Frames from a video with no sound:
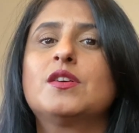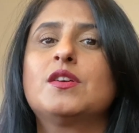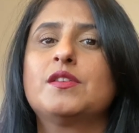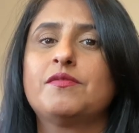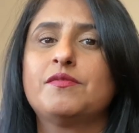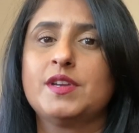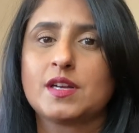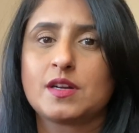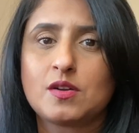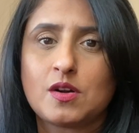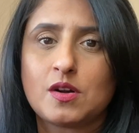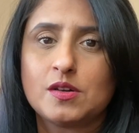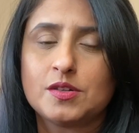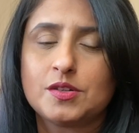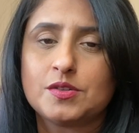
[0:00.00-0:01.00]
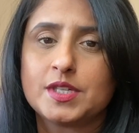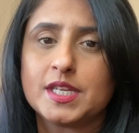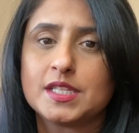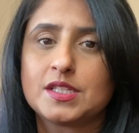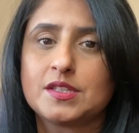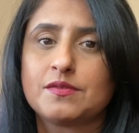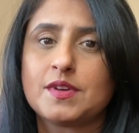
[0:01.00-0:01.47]
or if we are called to
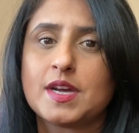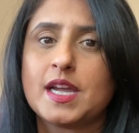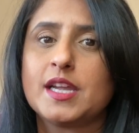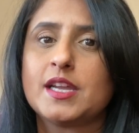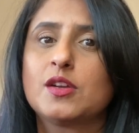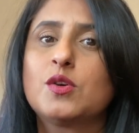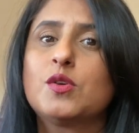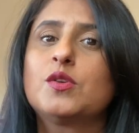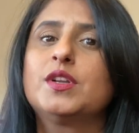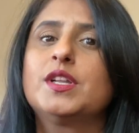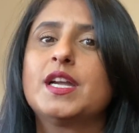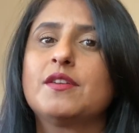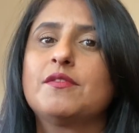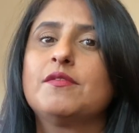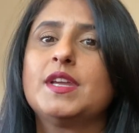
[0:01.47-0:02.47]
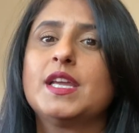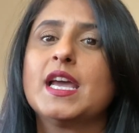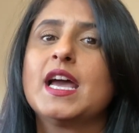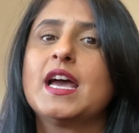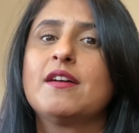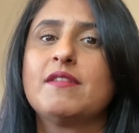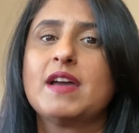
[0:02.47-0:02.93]
testify in court, that we
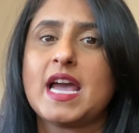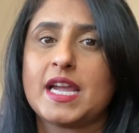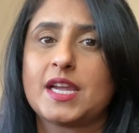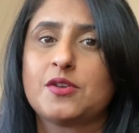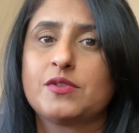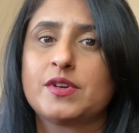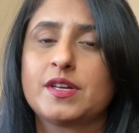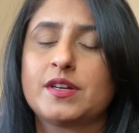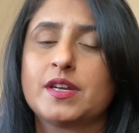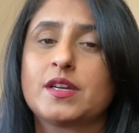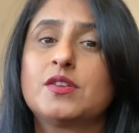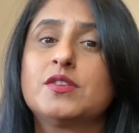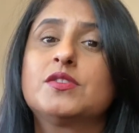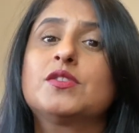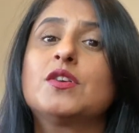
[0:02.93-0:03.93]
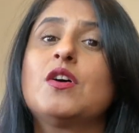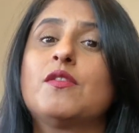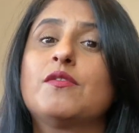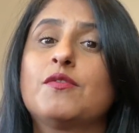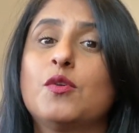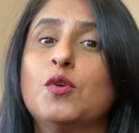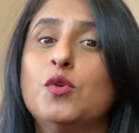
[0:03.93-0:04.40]
have accurate records
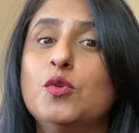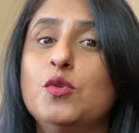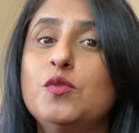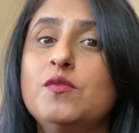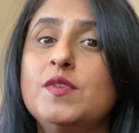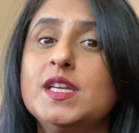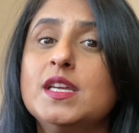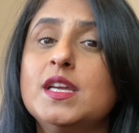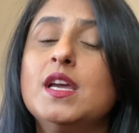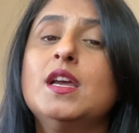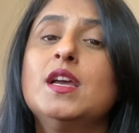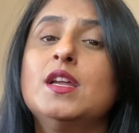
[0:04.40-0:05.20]
of who we